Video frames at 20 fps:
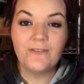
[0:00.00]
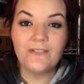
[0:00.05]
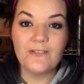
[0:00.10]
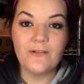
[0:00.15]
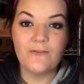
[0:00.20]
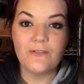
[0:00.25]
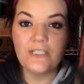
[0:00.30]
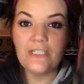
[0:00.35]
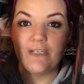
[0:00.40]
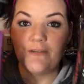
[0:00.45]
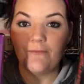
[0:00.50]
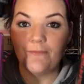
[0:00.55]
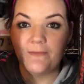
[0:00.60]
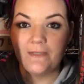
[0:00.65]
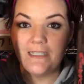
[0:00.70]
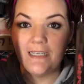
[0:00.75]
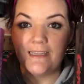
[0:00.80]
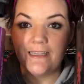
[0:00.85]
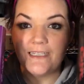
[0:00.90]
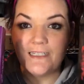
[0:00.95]
So she
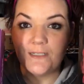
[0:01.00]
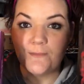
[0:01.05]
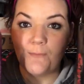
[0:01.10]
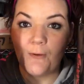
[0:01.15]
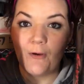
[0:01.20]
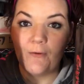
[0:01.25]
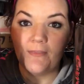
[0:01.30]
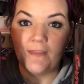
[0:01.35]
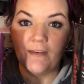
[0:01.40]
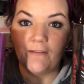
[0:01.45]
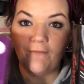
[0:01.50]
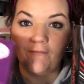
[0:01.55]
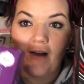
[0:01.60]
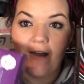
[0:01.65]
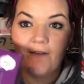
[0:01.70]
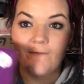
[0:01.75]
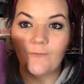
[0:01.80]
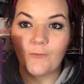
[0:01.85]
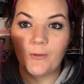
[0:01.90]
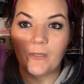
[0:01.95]
did these both at
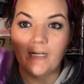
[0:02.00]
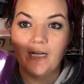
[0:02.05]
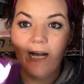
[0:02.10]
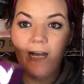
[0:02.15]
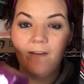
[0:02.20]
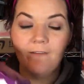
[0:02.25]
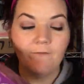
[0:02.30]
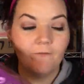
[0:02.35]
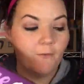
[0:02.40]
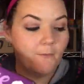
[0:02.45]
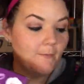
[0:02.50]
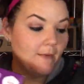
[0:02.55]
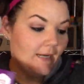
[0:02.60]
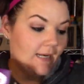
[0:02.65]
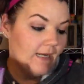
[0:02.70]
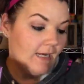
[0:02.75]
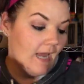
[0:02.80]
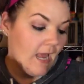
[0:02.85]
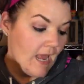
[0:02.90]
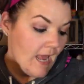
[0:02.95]
$5.49 for
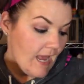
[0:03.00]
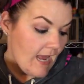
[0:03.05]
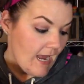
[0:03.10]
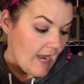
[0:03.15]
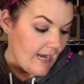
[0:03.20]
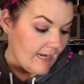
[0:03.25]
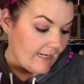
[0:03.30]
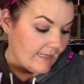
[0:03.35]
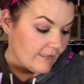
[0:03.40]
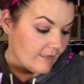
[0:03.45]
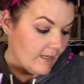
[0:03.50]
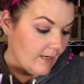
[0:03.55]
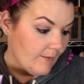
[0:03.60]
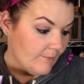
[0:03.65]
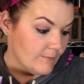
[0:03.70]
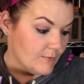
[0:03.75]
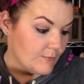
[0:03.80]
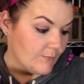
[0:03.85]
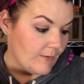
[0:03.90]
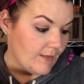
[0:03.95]
me, and it
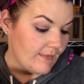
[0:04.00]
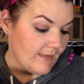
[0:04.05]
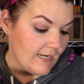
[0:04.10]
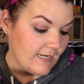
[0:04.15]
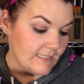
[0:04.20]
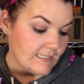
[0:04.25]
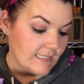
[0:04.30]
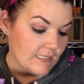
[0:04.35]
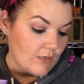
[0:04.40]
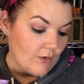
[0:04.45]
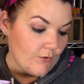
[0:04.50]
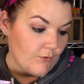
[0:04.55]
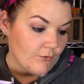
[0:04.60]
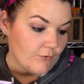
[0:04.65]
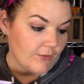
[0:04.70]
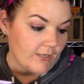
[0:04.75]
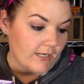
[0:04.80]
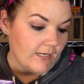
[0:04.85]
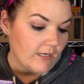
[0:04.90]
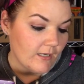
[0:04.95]
comes with a
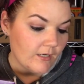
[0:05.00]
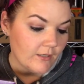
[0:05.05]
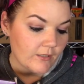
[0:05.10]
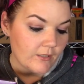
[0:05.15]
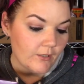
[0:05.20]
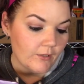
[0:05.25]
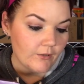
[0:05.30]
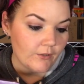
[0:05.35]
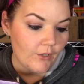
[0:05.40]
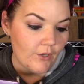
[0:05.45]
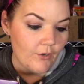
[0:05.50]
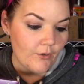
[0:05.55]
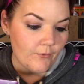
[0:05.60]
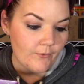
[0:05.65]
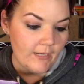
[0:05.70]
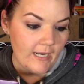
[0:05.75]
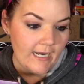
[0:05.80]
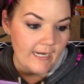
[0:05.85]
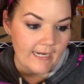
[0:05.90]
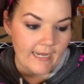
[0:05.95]
deodorant, a
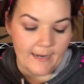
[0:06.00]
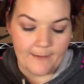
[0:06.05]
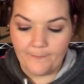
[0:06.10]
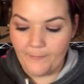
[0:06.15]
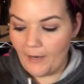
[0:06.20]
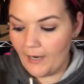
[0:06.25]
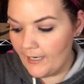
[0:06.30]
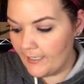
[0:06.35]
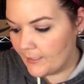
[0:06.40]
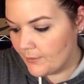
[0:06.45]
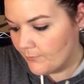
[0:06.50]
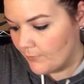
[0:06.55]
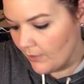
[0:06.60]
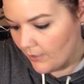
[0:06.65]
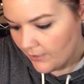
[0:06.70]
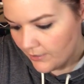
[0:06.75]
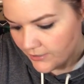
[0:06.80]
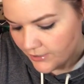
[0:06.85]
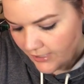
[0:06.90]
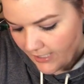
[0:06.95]
cologne, and a body
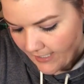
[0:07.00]
wash.